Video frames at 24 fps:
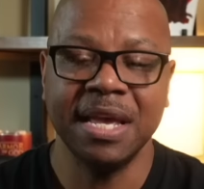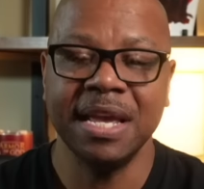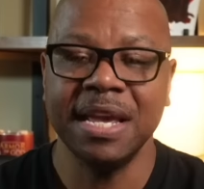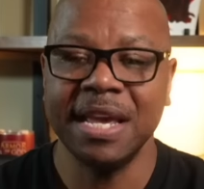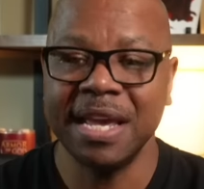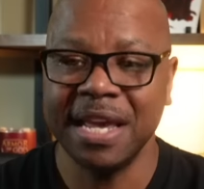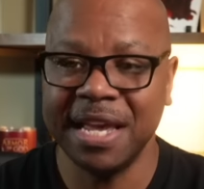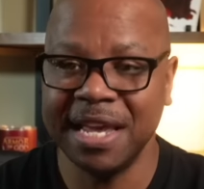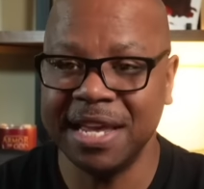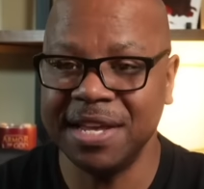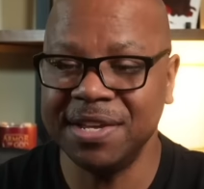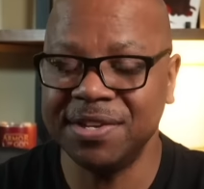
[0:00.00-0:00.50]

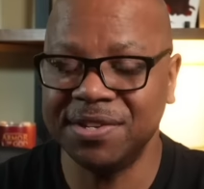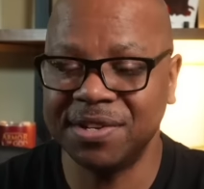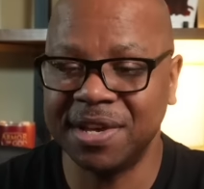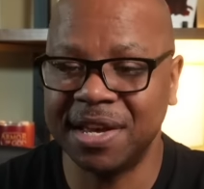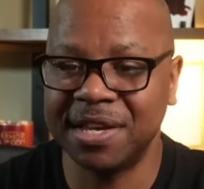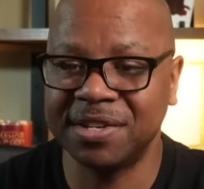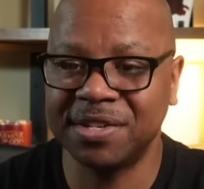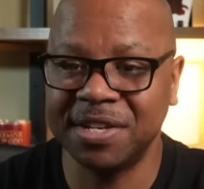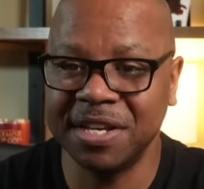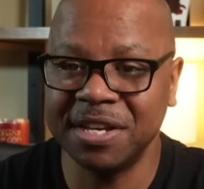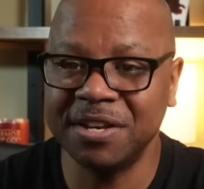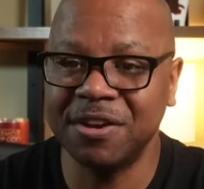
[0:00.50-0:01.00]
He
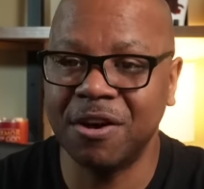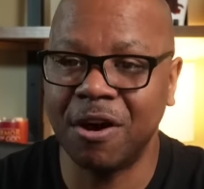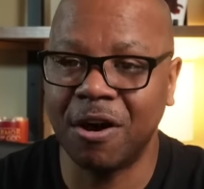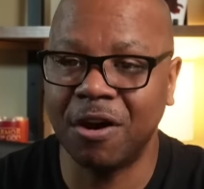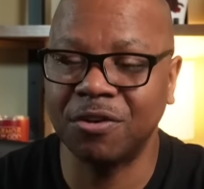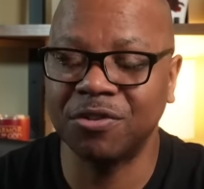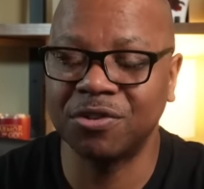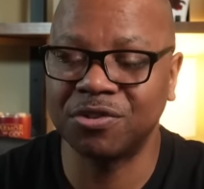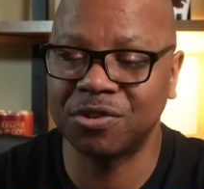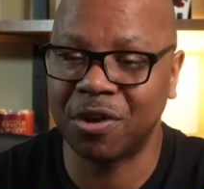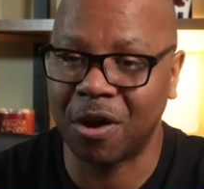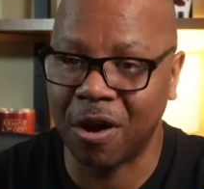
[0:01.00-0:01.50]
says he
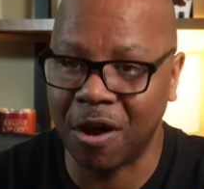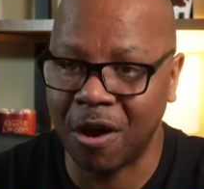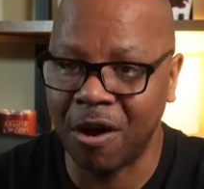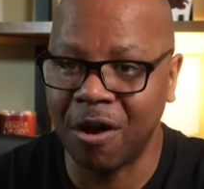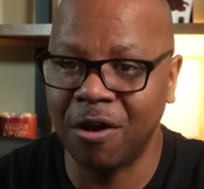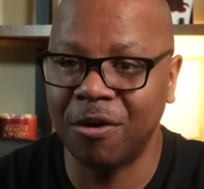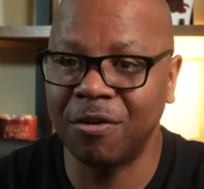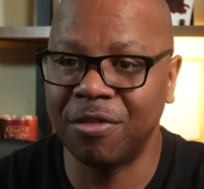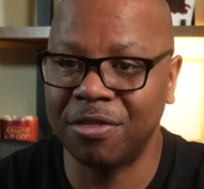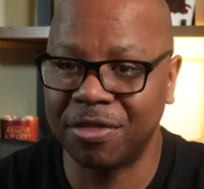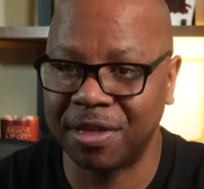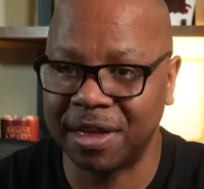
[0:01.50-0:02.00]
causes
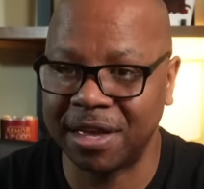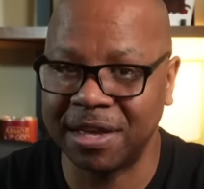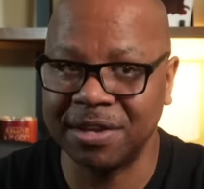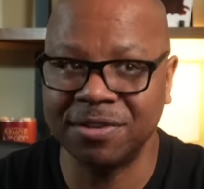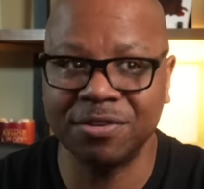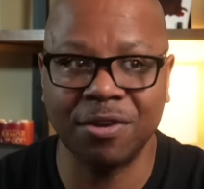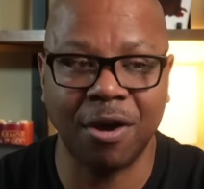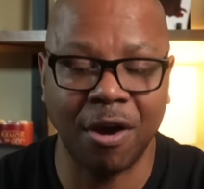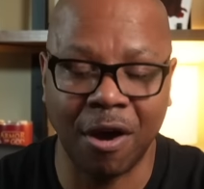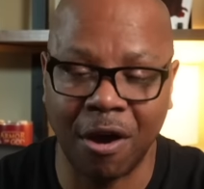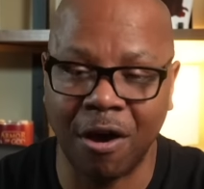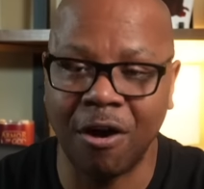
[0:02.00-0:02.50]
all things,
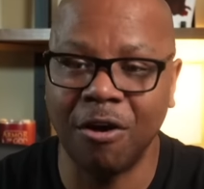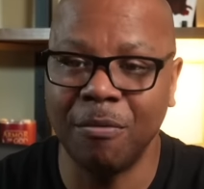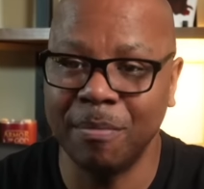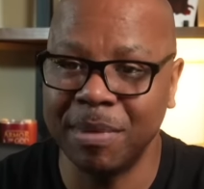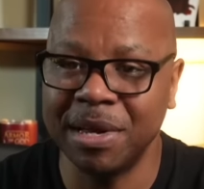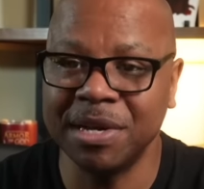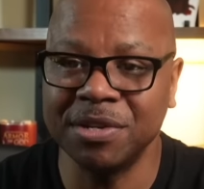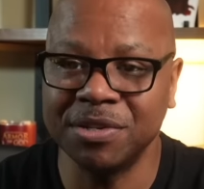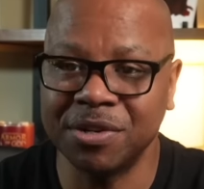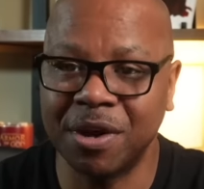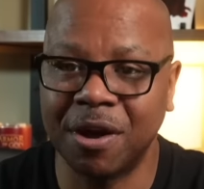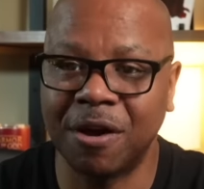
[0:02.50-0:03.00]
all
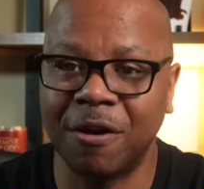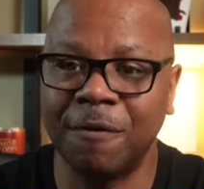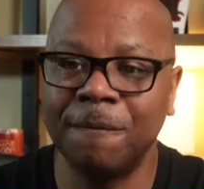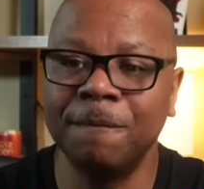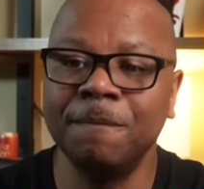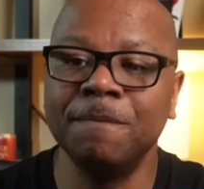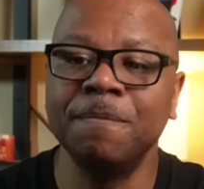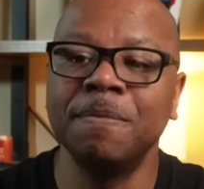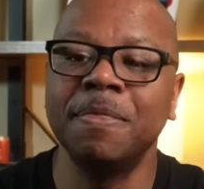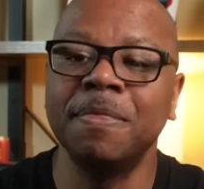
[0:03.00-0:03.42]
means all,